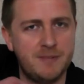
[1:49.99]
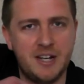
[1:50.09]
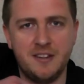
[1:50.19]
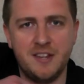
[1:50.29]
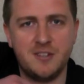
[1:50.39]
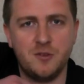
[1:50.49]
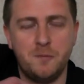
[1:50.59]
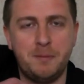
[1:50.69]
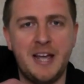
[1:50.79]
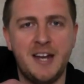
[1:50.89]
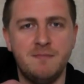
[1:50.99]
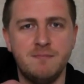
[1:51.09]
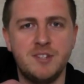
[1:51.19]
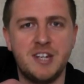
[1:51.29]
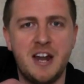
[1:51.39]
and they sort of
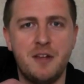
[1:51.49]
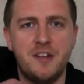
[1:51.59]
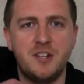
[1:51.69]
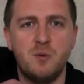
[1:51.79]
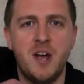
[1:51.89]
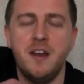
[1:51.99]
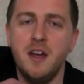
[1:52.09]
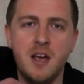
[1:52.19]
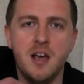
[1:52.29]
played, seen how things went,